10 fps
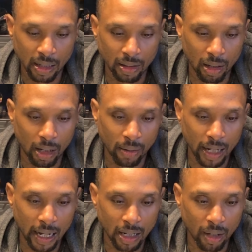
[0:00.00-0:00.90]
No, I don't want to
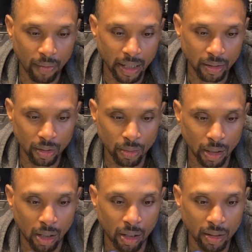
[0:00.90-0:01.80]
have y'all waiting too
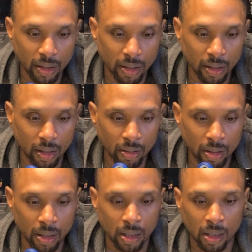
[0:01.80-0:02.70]
long, you know?
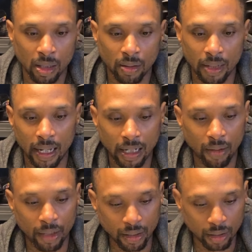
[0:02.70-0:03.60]
I don't have y'all
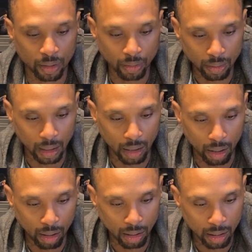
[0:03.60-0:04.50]
waiting too long,